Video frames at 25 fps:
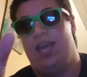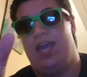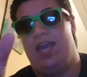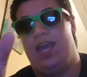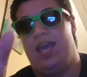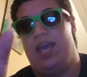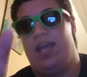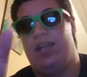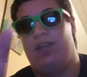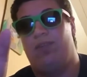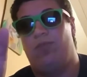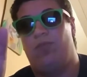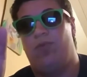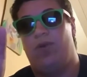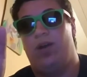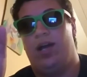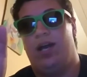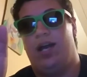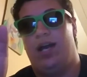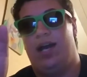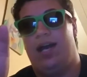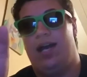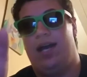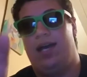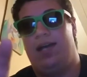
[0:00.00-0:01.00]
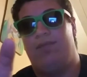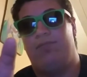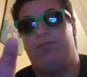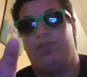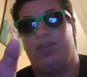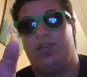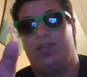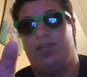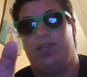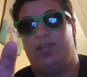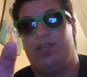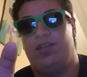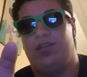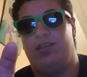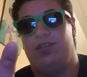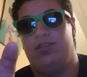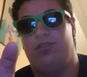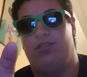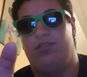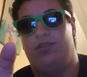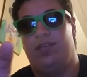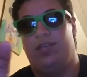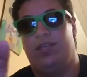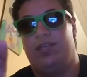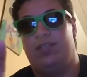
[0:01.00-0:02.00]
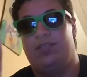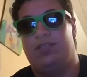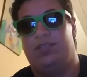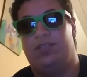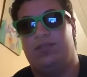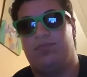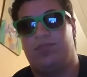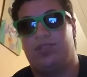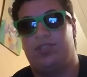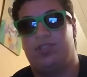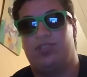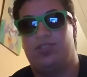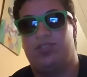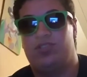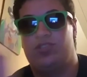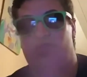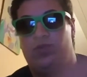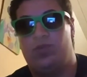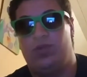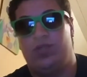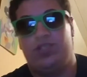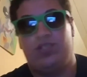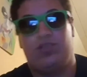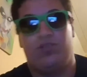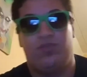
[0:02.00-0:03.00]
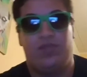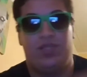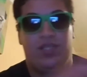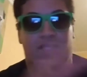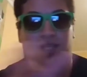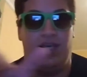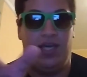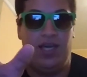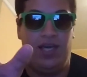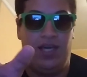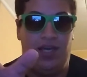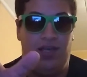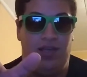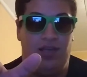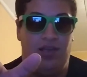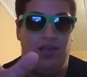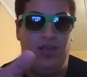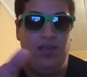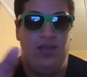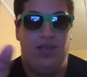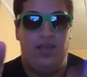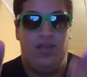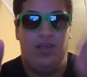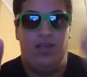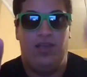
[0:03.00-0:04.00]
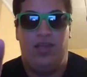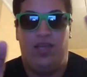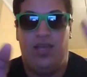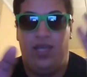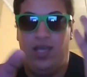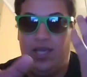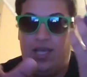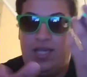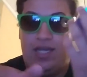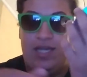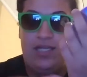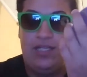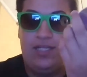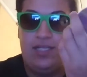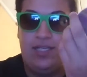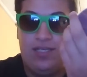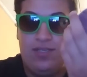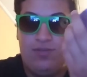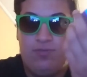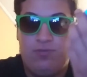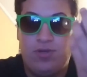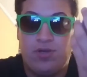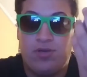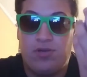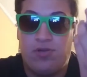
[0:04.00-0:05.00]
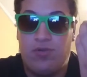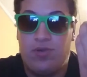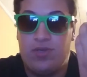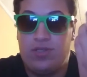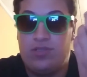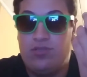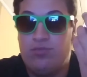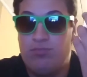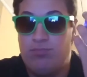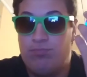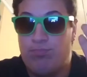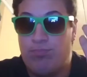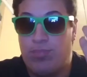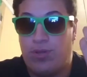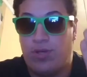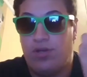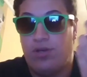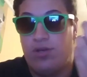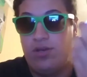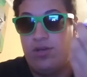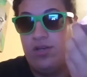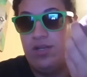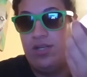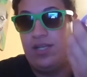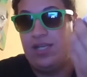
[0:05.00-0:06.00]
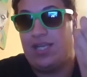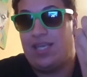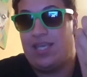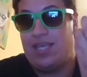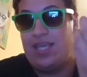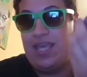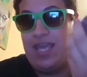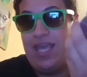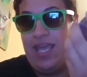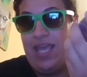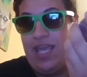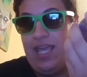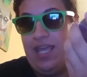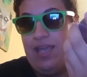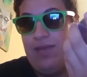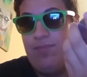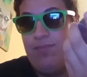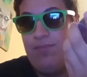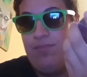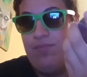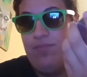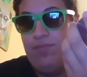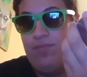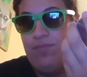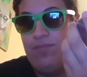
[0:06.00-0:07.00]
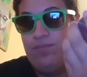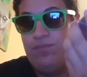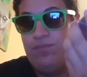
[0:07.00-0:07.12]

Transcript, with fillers: and what I'm going to do is I'm going to switch over to that and we're going to burn a game.